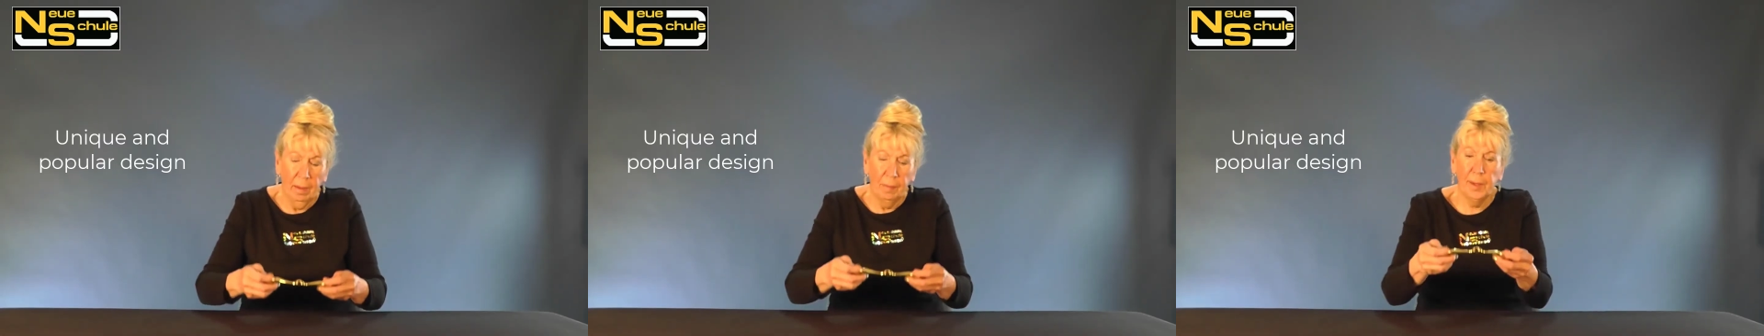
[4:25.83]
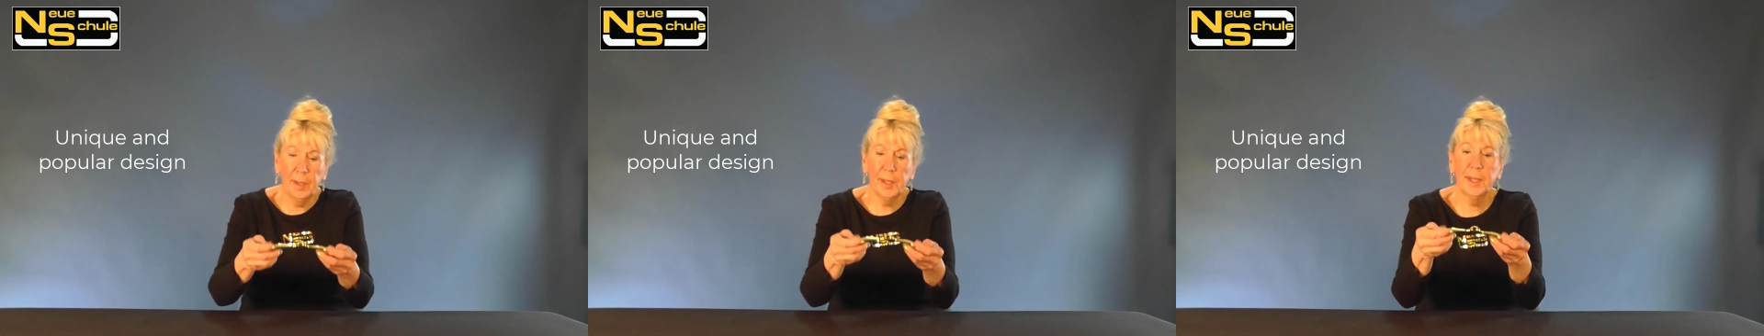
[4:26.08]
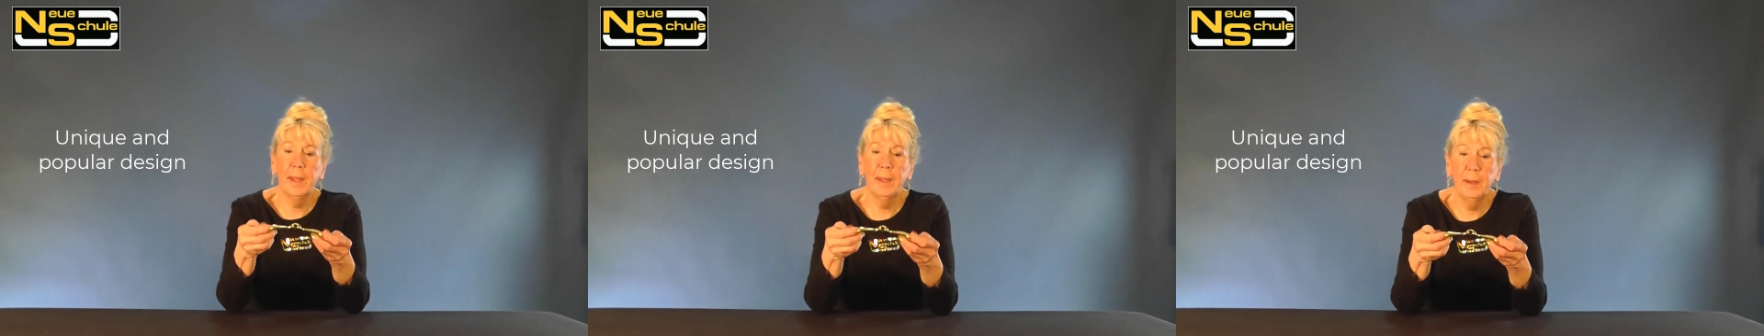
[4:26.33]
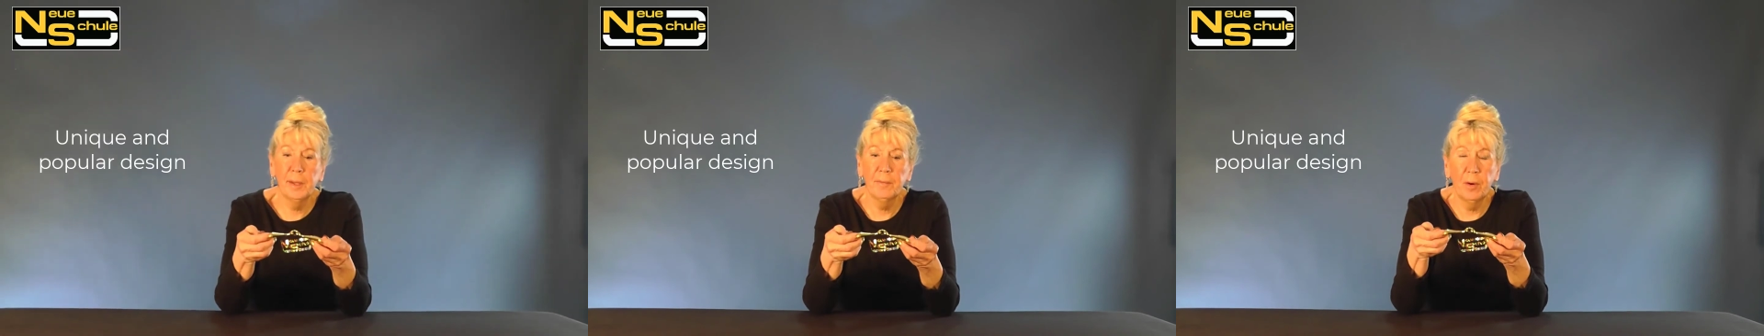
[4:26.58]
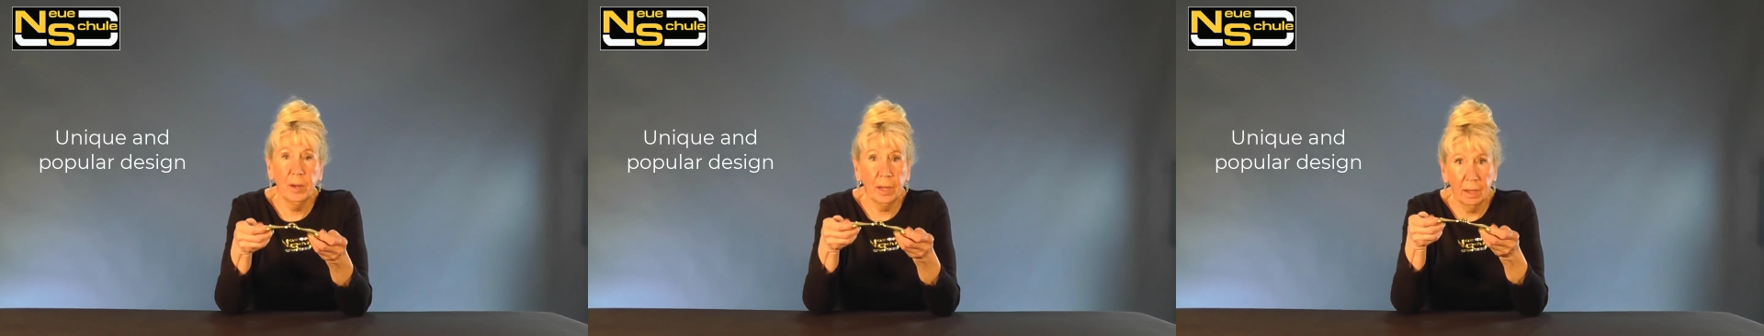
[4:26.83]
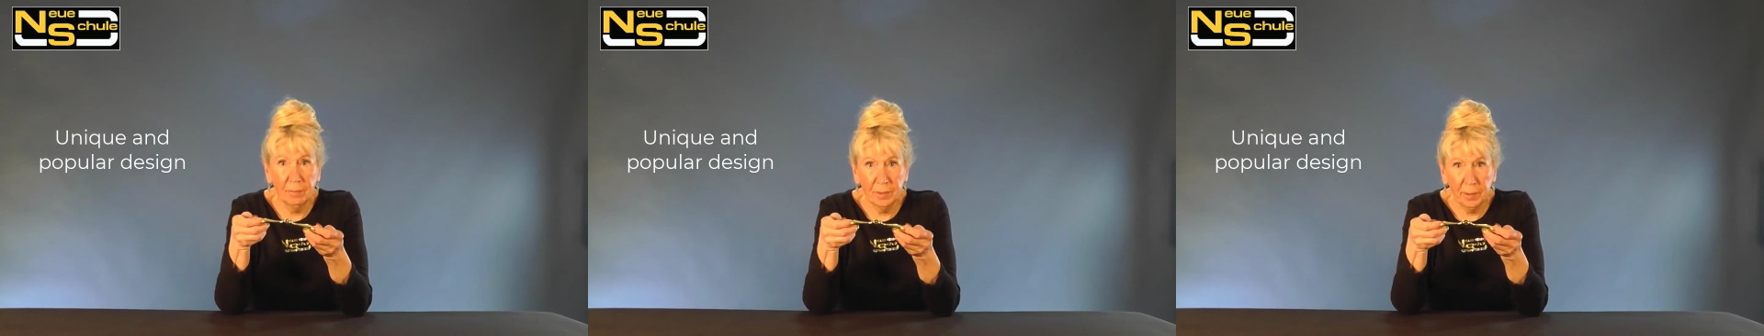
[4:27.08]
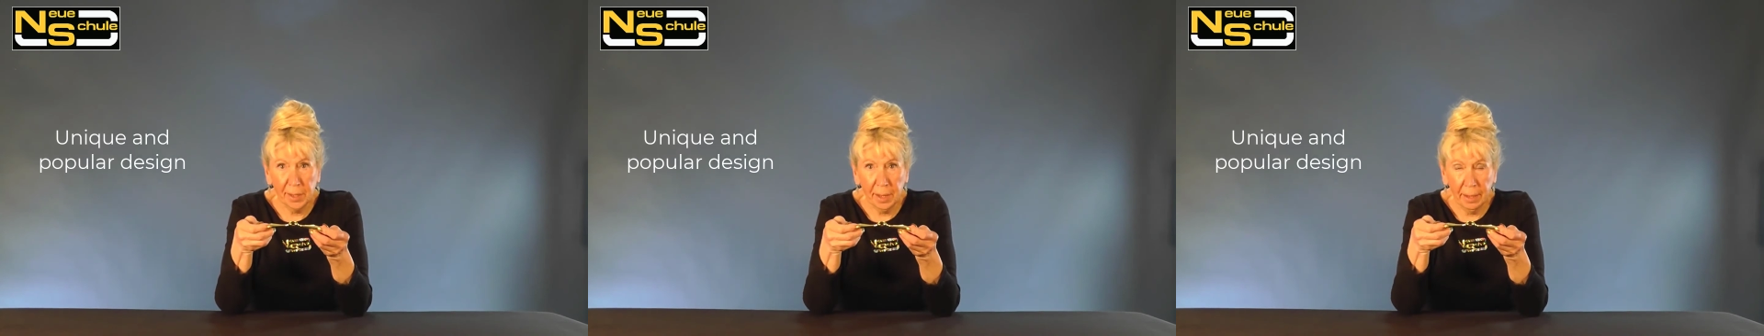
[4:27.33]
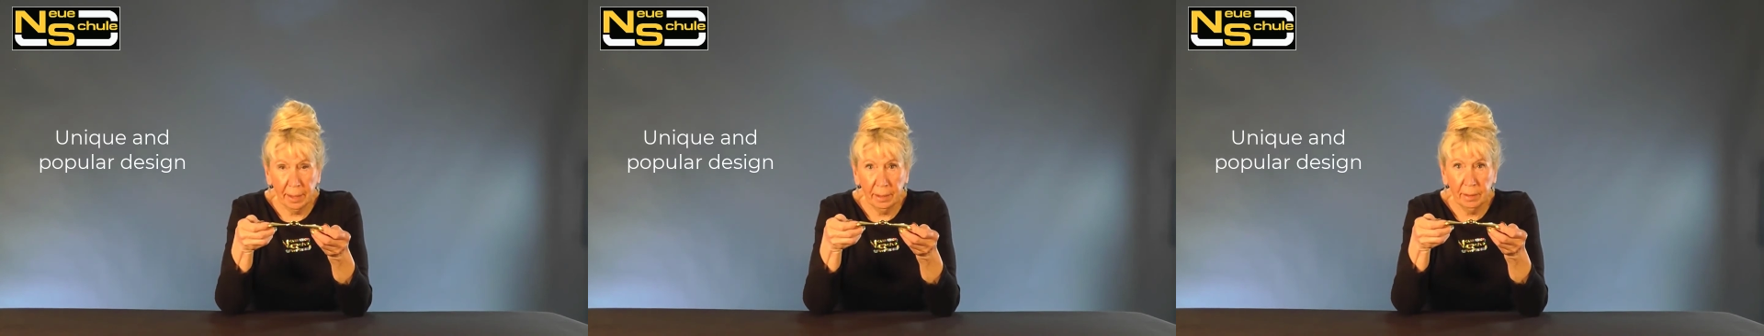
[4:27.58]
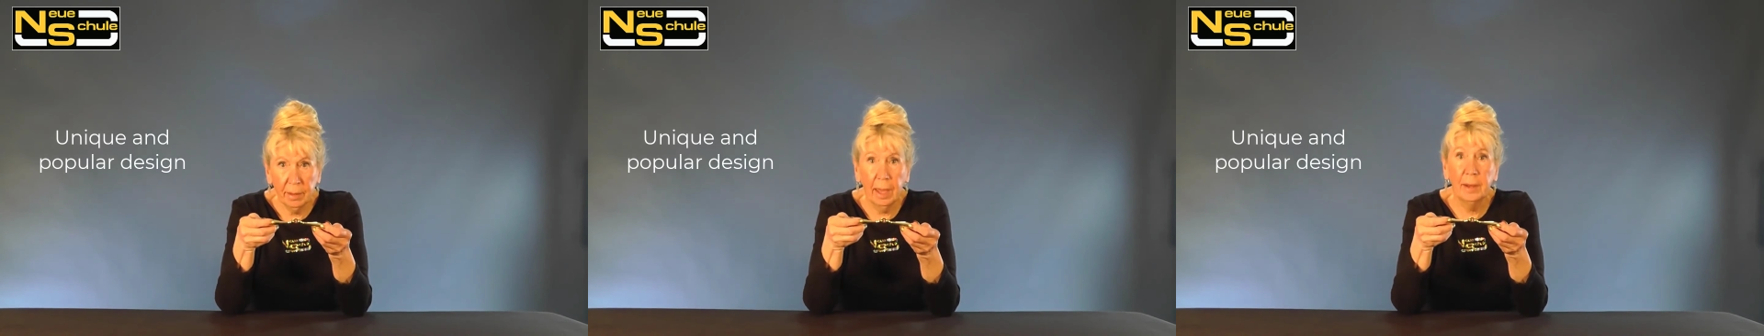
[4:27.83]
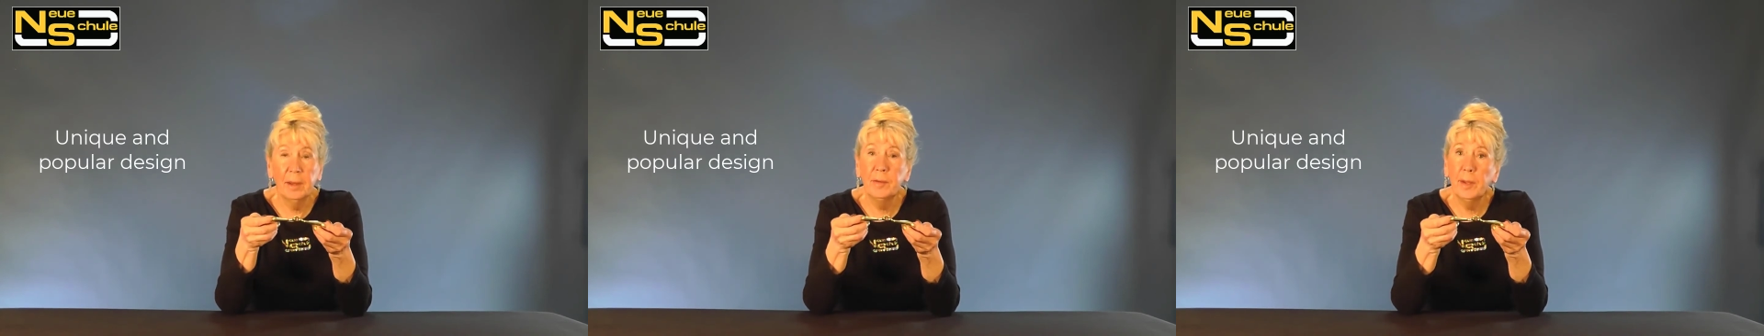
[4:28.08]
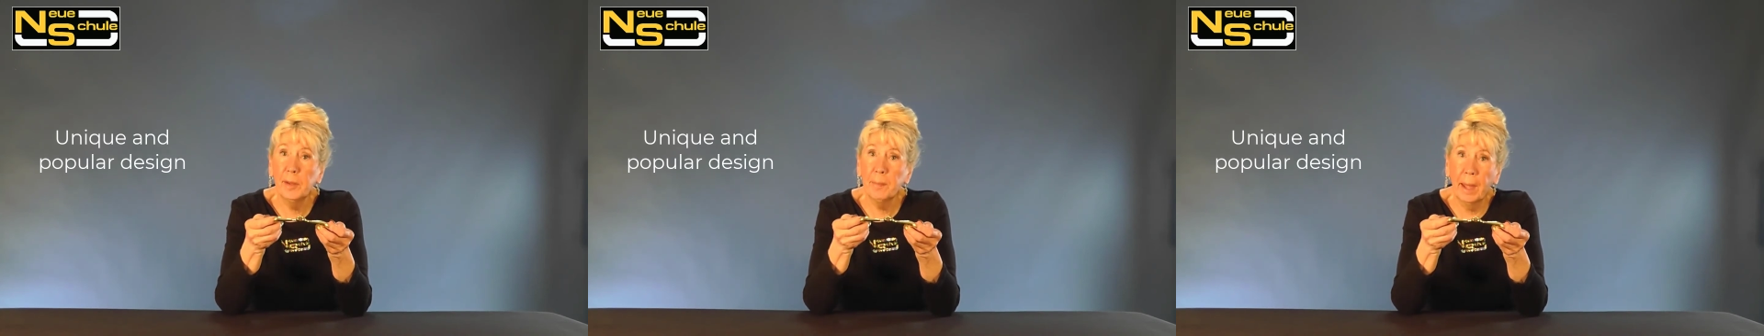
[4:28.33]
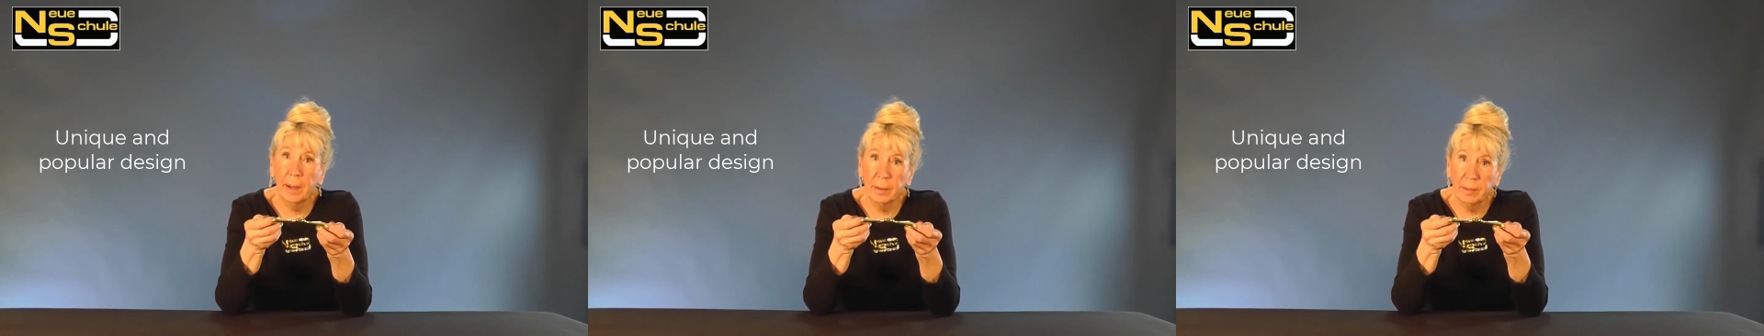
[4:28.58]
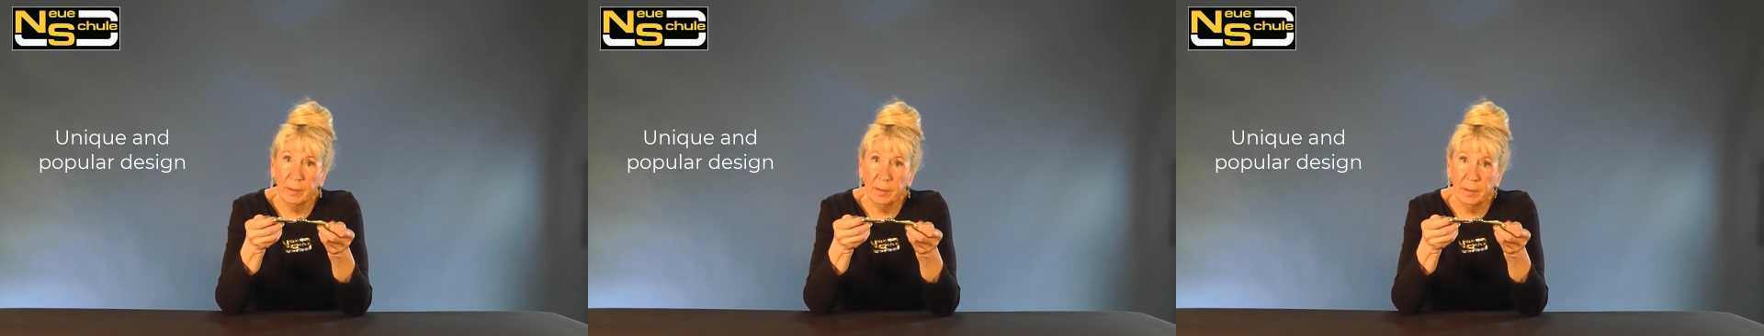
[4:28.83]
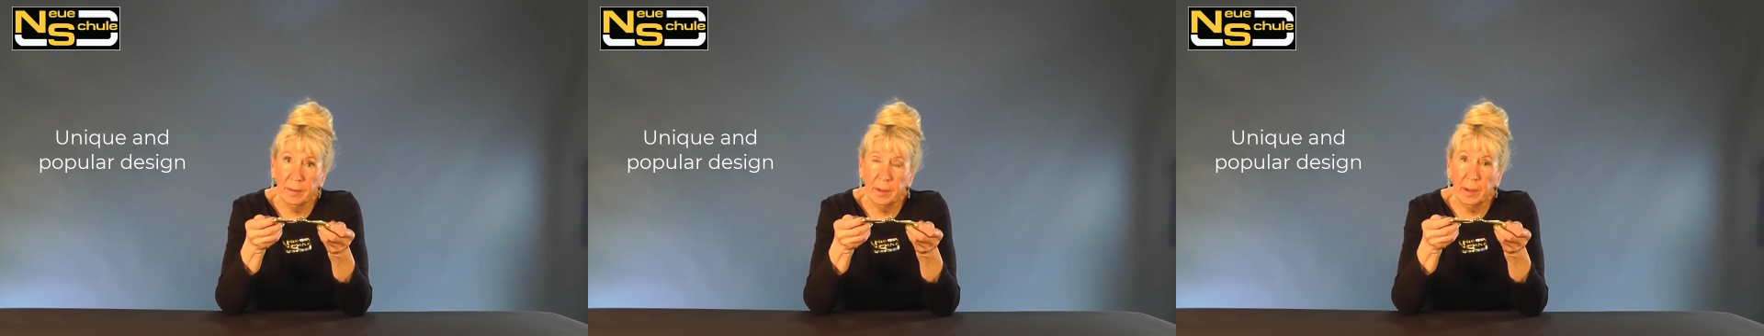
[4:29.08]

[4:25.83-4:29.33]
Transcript: This is a very clever design, and it is patented.